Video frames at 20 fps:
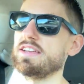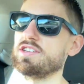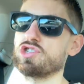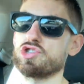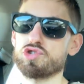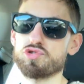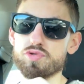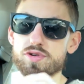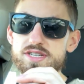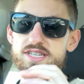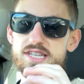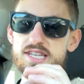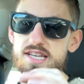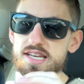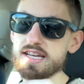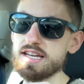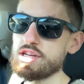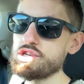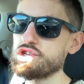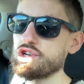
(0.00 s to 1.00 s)

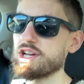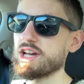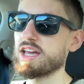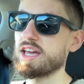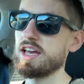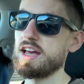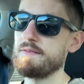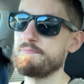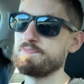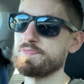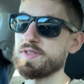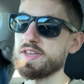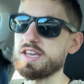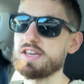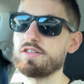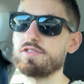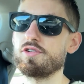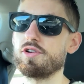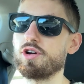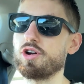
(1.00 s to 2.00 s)
strategic
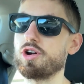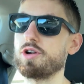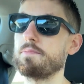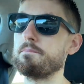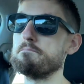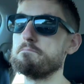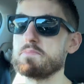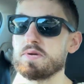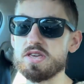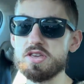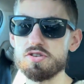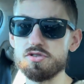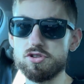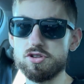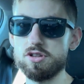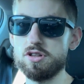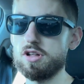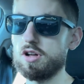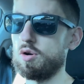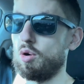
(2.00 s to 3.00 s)
either
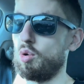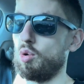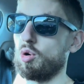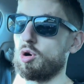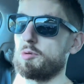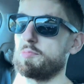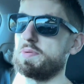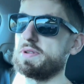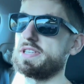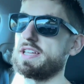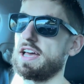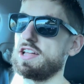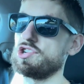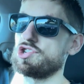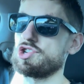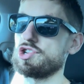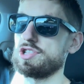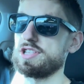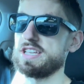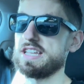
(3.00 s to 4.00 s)
meal or
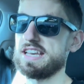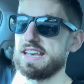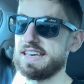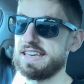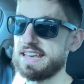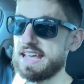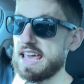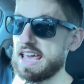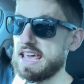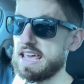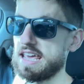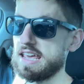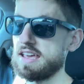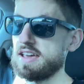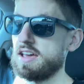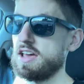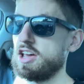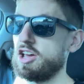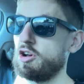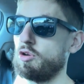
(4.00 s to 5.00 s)
potentially day
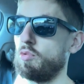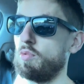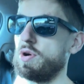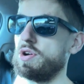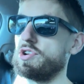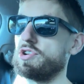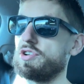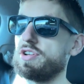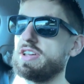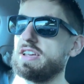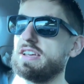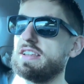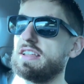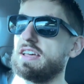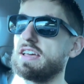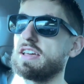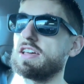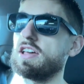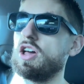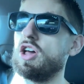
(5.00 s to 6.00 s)
where you're
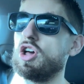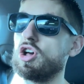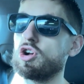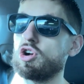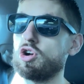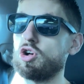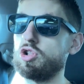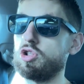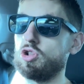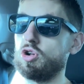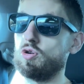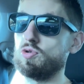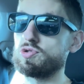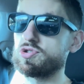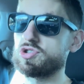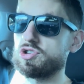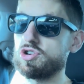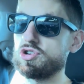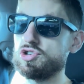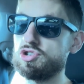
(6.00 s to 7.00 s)
eating
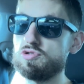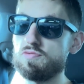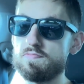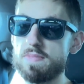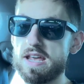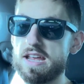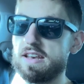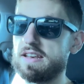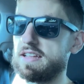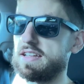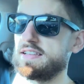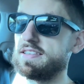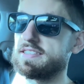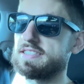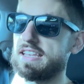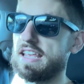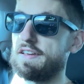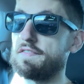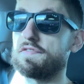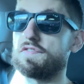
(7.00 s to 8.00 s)
closer to
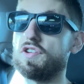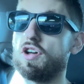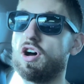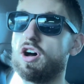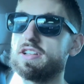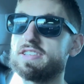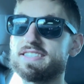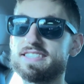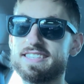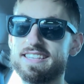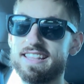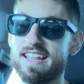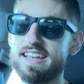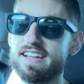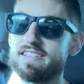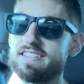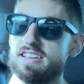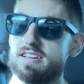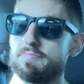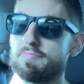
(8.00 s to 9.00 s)
maintenance, if not
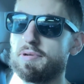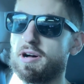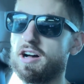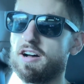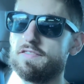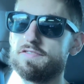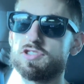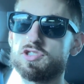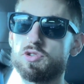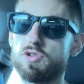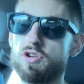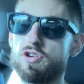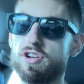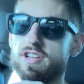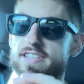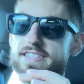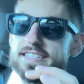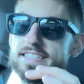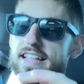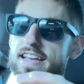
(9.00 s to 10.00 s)
slightly above, so you're in
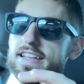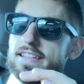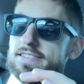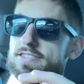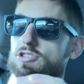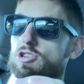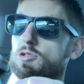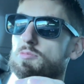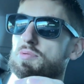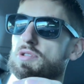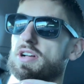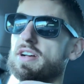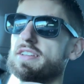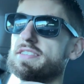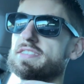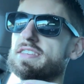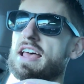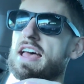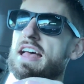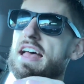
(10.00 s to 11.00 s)
a slight
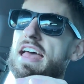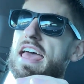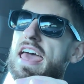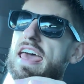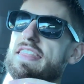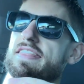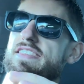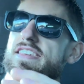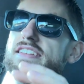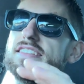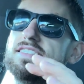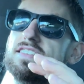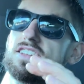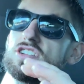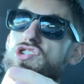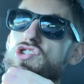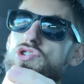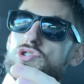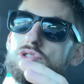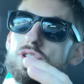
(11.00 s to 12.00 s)
surplus, and the
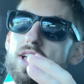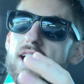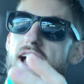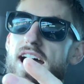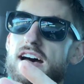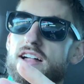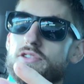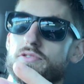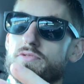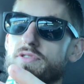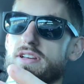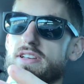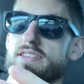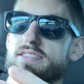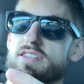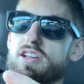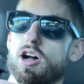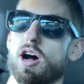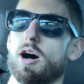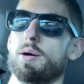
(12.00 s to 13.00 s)
additional
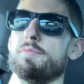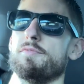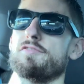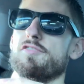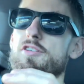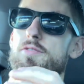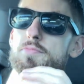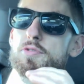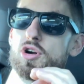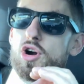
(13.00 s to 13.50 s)
calories come from